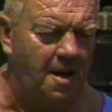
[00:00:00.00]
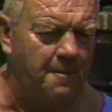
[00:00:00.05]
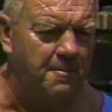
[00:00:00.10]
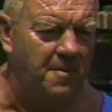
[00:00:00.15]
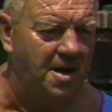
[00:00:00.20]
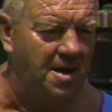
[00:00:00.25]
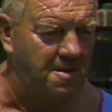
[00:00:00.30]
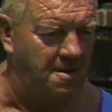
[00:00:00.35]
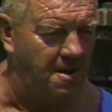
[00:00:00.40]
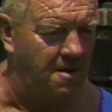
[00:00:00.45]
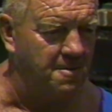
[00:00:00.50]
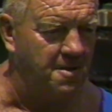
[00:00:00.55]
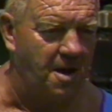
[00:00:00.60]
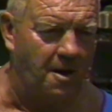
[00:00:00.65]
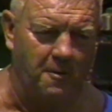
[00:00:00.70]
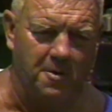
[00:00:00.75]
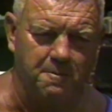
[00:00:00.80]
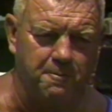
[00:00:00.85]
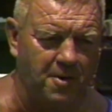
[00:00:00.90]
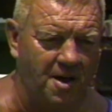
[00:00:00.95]
But there
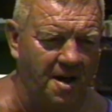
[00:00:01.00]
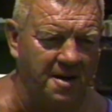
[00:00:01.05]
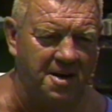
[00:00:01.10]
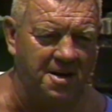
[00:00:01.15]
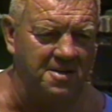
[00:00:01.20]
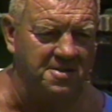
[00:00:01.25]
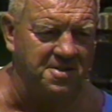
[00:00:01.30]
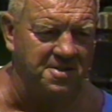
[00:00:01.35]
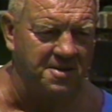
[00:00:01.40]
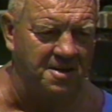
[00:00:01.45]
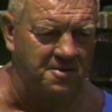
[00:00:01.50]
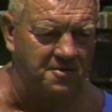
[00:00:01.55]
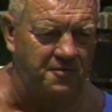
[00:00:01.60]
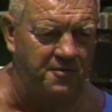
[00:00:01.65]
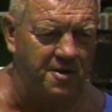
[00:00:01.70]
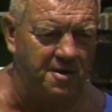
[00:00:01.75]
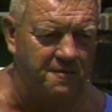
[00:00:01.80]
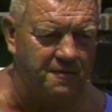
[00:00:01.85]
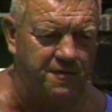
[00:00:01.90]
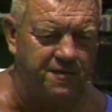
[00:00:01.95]
were plenty of
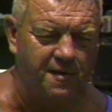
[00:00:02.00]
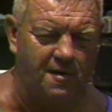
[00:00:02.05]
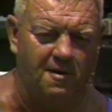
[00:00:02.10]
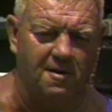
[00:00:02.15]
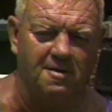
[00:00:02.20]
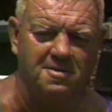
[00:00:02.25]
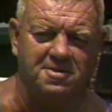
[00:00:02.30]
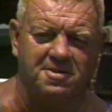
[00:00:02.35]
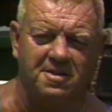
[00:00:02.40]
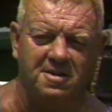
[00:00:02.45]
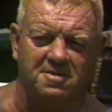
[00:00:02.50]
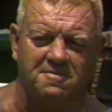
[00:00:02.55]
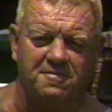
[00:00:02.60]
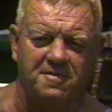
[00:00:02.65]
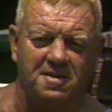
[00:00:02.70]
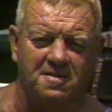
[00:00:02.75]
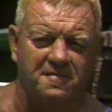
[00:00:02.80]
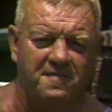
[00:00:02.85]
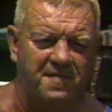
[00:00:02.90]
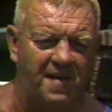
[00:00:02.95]
6'4", 6'5",
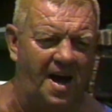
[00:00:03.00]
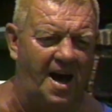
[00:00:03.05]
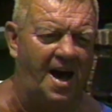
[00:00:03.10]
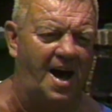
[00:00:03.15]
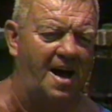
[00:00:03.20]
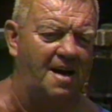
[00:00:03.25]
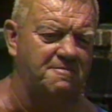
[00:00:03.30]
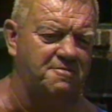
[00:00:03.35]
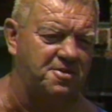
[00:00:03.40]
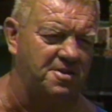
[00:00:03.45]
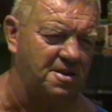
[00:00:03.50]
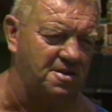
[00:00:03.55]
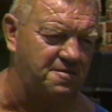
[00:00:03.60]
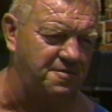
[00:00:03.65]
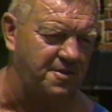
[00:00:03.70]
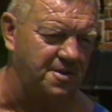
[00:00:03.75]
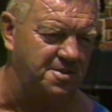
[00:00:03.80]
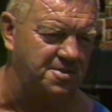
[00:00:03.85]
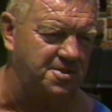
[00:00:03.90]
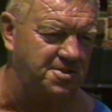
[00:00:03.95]

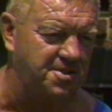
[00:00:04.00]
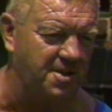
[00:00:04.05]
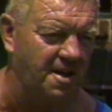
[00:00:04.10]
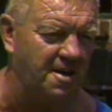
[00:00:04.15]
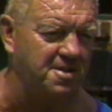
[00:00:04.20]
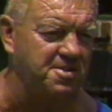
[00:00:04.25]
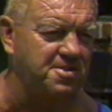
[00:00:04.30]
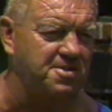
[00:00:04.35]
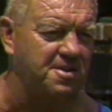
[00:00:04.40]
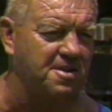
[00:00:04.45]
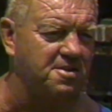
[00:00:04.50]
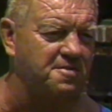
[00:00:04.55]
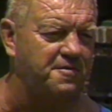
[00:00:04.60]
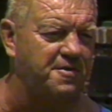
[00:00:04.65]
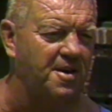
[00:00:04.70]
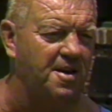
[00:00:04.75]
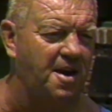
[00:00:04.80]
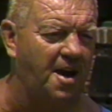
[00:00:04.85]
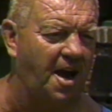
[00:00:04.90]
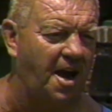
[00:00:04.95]
6'6",
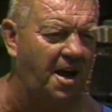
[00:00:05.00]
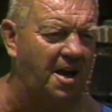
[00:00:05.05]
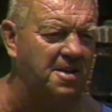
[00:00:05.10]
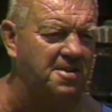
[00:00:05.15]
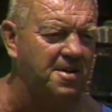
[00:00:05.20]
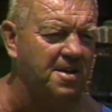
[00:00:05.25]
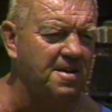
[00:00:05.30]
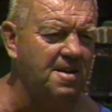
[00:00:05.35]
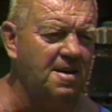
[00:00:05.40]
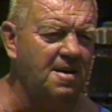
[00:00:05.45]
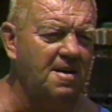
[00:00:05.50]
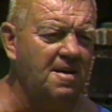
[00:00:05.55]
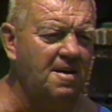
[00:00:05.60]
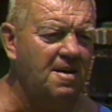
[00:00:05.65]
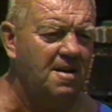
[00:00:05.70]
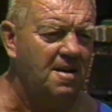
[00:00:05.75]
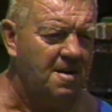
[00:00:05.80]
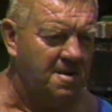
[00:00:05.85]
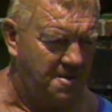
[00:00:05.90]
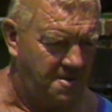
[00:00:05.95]
6'8"
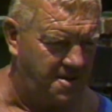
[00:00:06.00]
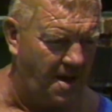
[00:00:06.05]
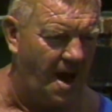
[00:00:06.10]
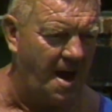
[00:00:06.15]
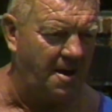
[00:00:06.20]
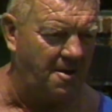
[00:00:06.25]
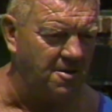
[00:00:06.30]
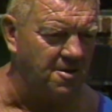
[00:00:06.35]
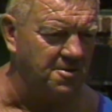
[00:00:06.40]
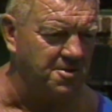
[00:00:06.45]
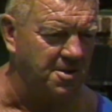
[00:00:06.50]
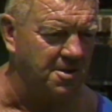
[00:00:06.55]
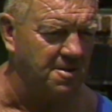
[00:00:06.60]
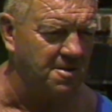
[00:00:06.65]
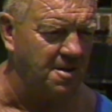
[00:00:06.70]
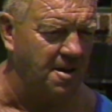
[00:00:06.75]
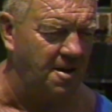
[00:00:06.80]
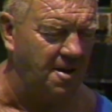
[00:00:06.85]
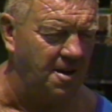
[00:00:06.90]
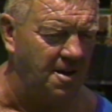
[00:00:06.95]
tackles,
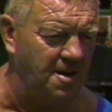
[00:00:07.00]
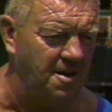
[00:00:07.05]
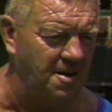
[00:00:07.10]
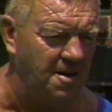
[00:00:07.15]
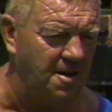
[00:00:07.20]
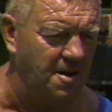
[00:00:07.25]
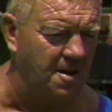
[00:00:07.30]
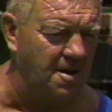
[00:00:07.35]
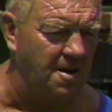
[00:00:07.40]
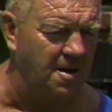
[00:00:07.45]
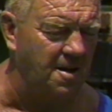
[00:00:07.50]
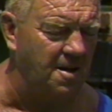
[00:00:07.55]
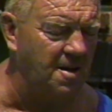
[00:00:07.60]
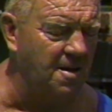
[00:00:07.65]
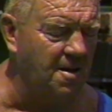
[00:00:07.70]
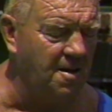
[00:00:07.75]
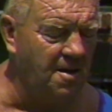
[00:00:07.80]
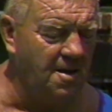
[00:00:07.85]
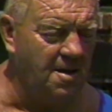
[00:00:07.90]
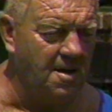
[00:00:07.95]
and
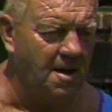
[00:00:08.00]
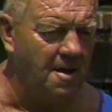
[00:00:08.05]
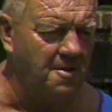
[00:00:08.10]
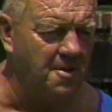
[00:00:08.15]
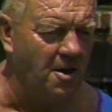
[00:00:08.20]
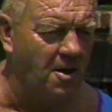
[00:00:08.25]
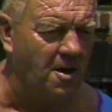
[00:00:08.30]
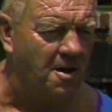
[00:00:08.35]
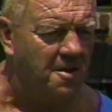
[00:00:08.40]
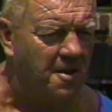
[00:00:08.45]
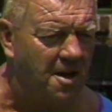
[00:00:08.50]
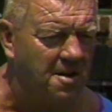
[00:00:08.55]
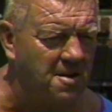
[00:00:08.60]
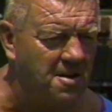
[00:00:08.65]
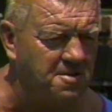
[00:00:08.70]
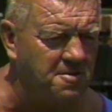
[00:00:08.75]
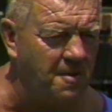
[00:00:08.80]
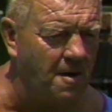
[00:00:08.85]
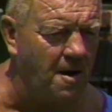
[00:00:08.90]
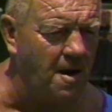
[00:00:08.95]
the only thing
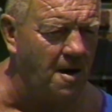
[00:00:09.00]
that